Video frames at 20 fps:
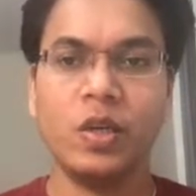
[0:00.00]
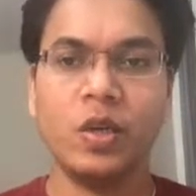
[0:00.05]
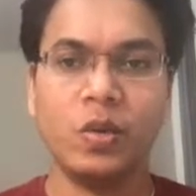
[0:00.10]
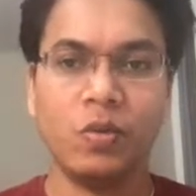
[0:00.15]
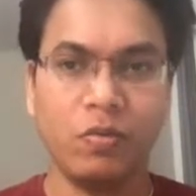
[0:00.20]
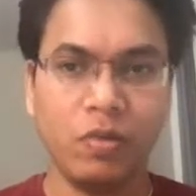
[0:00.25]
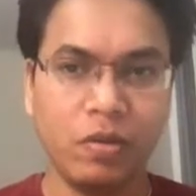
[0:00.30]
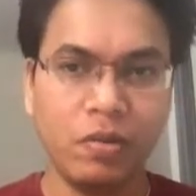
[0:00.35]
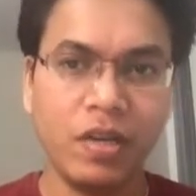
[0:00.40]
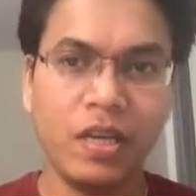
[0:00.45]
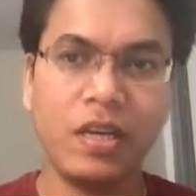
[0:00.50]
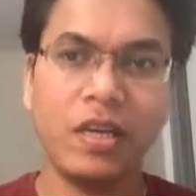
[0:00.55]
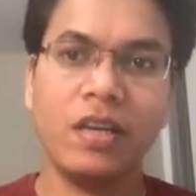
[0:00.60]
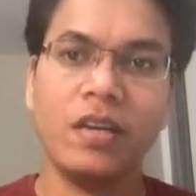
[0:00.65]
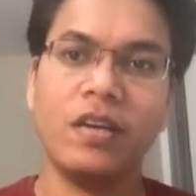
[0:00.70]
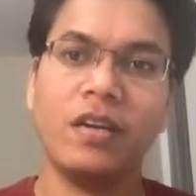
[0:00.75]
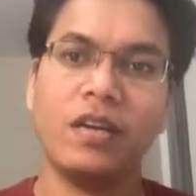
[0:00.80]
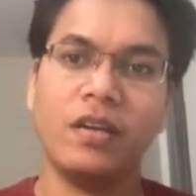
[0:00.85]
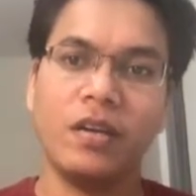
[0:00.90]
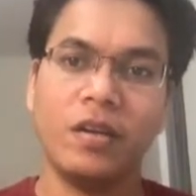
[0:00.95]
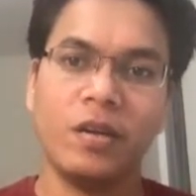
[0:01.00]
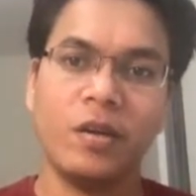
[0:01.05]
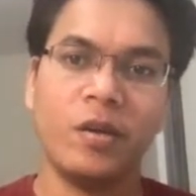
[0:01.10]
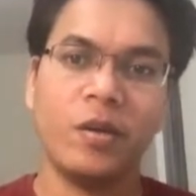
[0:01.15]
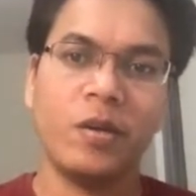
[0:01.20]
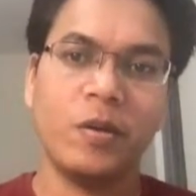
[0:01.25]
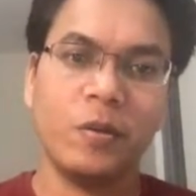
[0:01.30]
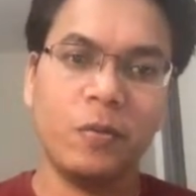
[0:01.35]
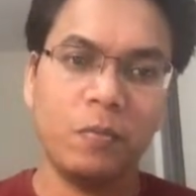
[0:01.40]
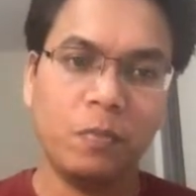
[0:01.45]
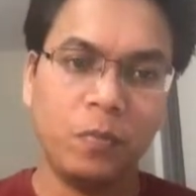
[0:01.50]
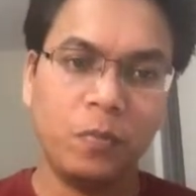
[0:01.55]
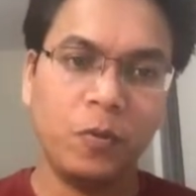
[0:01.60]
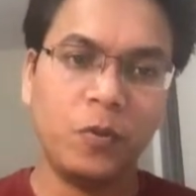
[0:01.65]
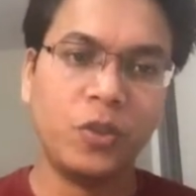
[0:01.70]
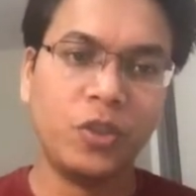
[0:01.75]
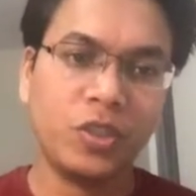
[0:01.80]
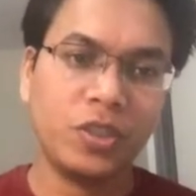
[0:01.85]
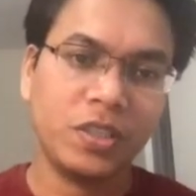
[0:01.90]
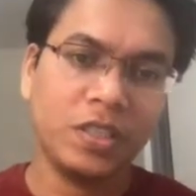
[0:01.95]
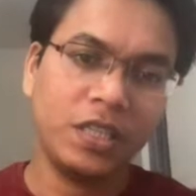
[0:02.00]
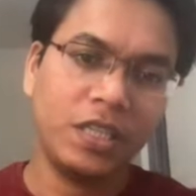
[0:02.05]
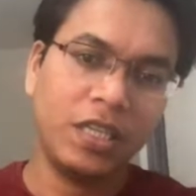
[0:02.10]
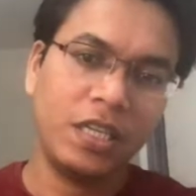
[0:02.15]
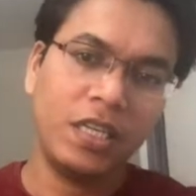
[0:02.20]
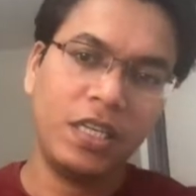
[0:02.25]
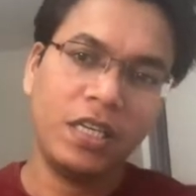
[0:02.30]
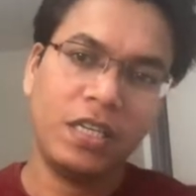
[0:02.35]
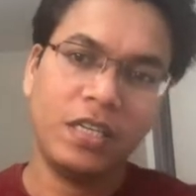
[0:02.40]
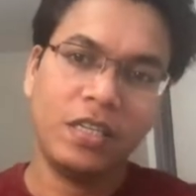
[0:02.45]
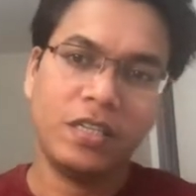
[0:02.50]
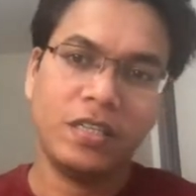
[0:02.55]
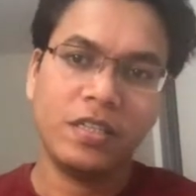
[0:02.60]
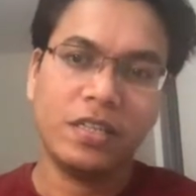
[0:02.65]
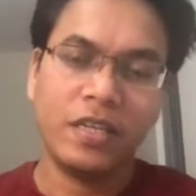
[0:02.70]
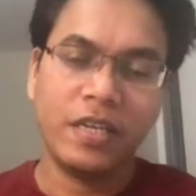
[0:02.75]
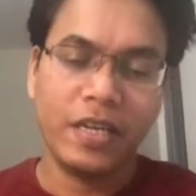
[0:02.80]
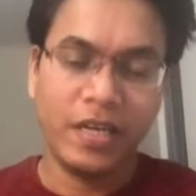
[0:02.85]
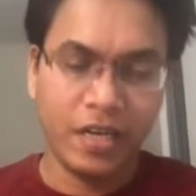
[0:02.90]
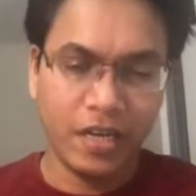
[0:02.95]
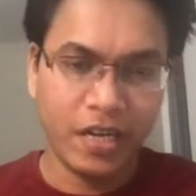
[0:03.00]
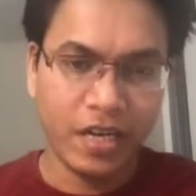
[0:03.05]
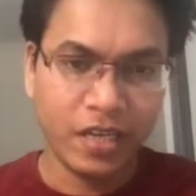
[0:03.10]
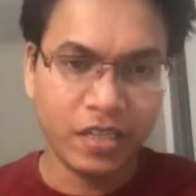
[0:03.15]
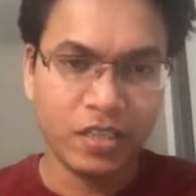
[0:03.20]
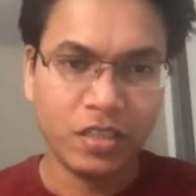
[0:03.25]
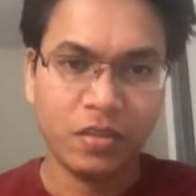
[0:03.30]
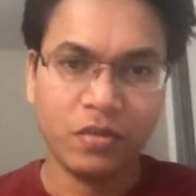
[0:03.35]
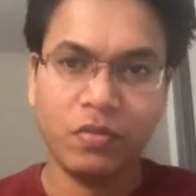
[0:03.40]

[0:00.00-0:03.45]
we will push the index,